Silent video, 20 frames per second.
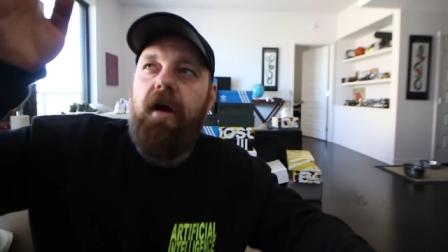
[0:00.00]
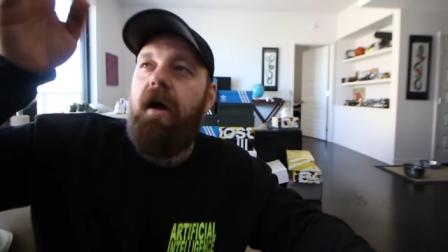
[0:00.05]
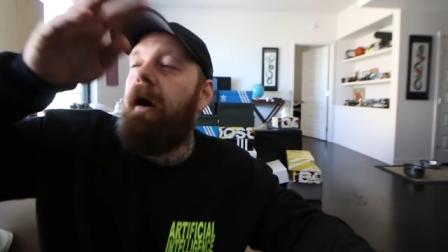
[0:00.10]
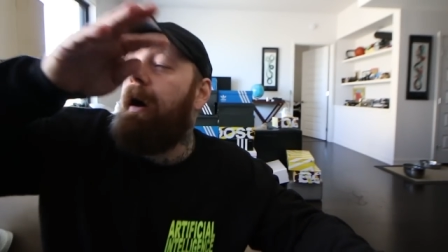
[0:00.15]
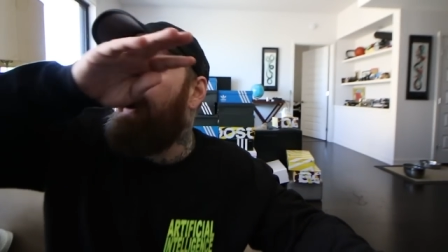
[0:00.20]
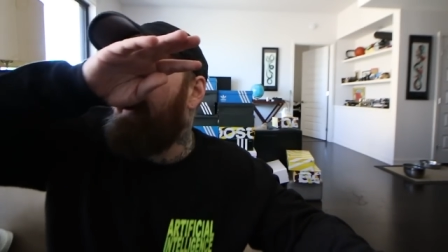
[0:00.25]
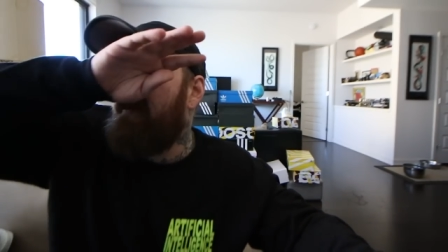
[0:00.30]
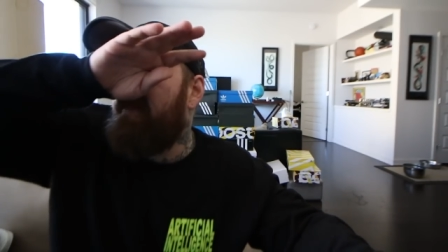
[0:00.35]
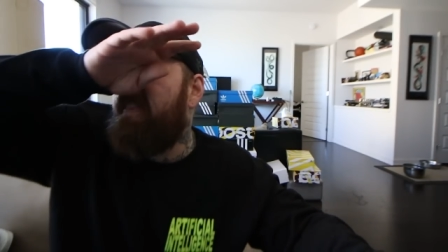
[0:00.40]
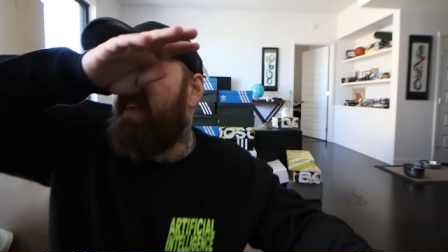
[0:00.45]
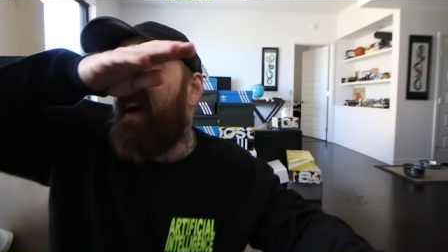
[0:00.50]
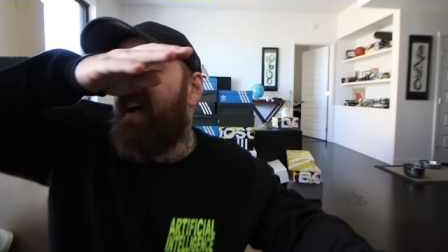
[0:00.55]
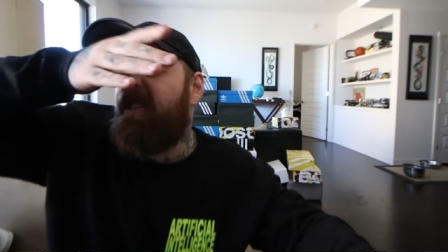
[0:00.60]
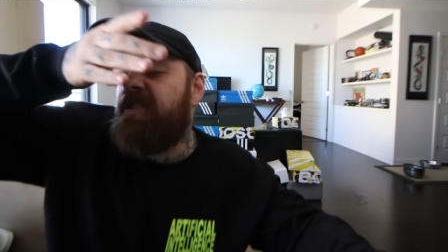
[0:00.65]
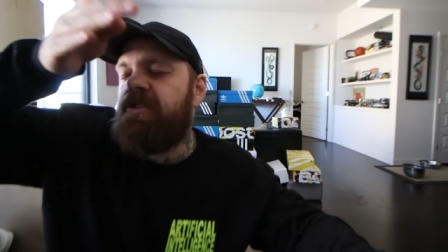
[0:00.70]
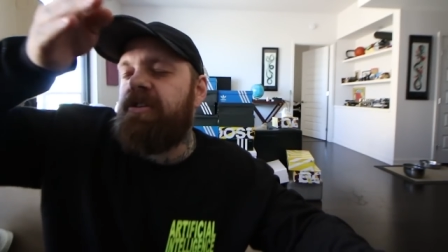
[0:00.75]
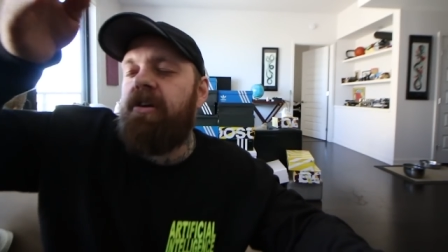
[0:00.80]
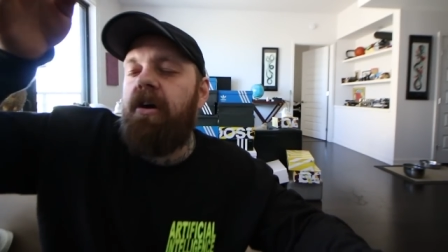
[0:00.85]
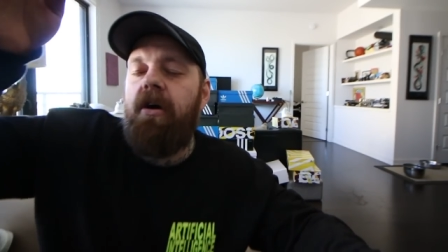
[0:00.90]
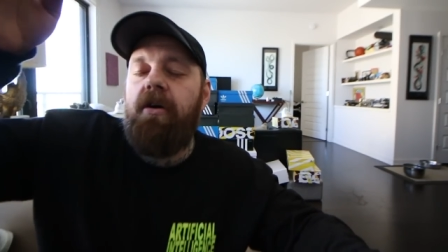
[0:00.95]
Uh, that
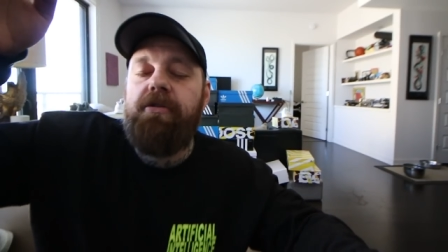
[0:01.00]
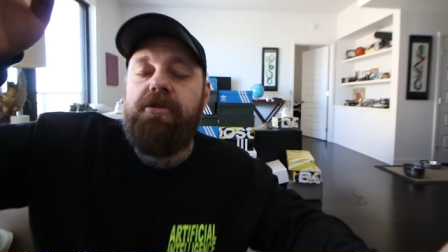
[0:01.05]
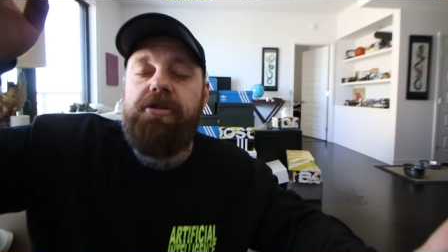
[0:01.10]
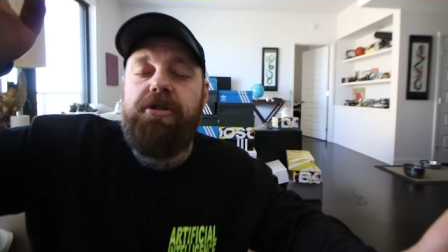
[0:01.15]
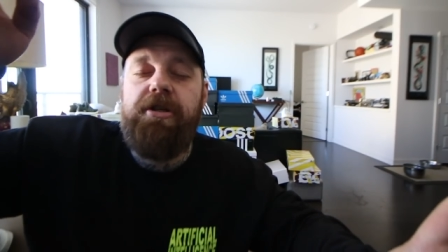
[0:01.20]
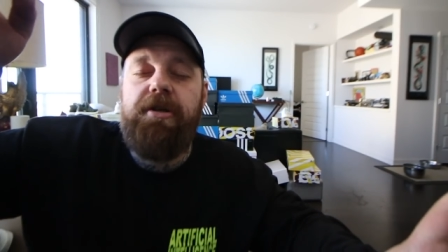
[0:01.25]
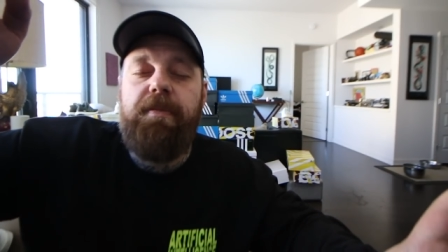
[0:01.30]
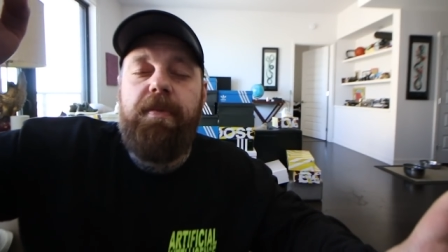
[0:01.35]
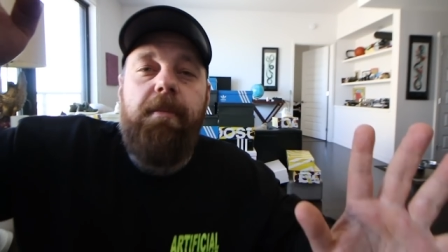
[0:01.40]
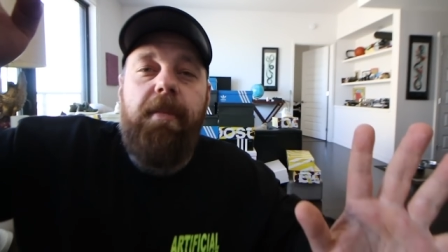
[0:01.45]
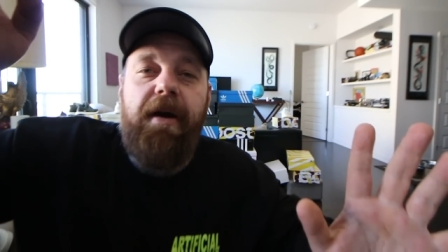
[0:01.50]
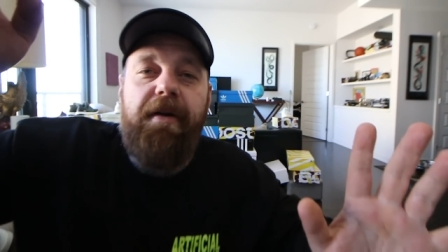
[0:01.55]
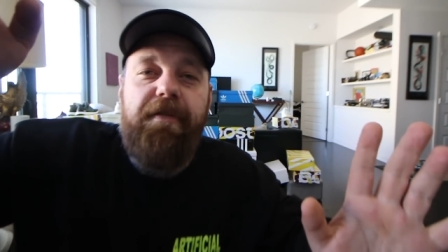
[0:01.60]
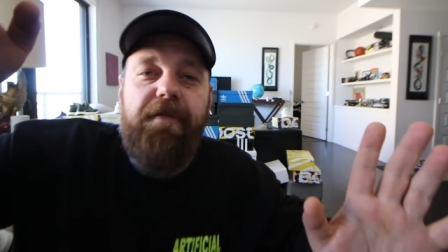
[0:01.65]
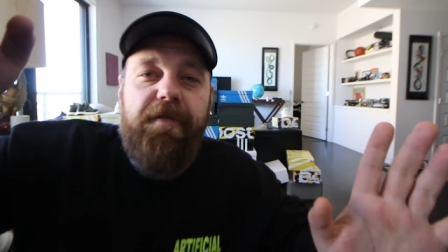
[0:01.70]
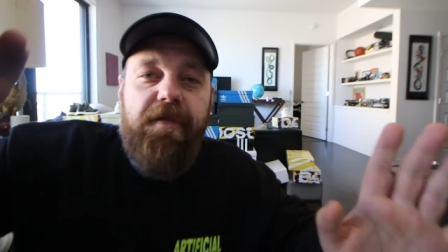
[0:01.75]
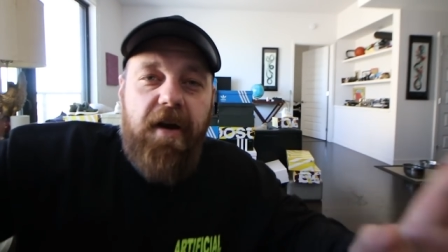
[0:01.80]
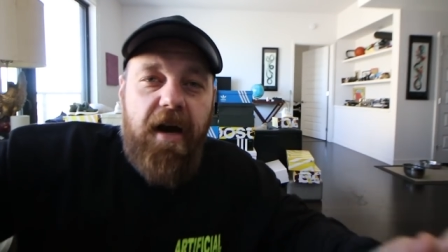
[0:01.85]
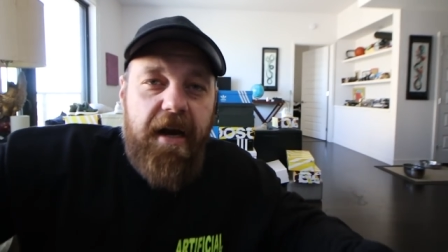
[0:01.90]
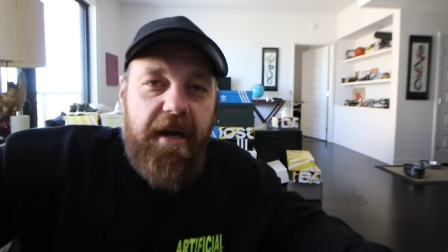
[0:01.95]
should all ship by
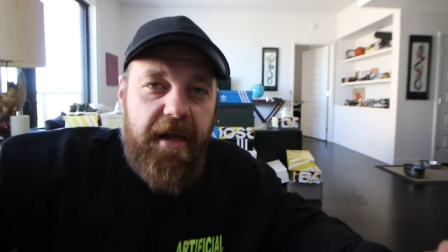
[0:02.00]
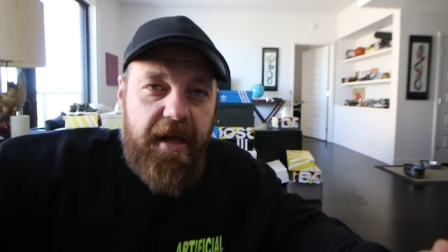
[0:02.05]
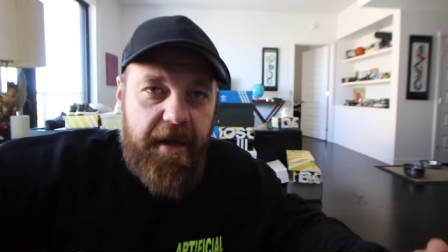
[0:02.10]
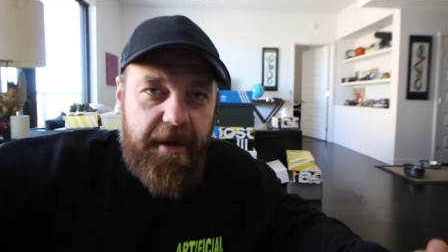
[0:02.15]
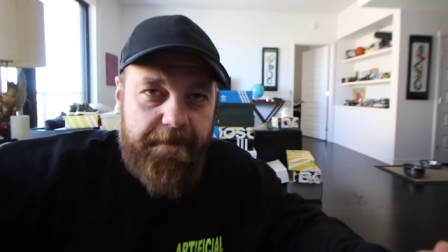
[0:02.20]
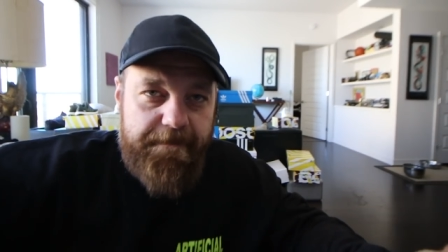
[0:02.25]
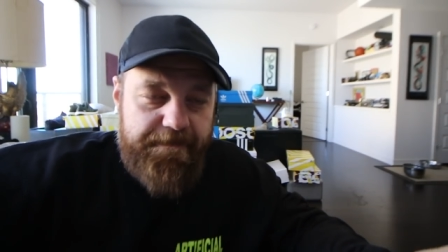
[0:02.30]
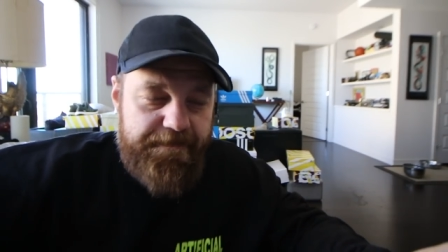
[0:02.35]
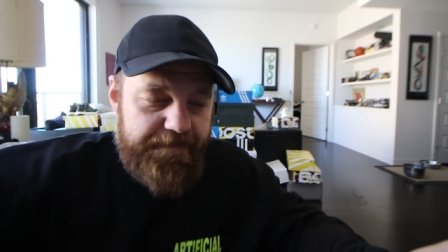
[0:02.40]
Friday.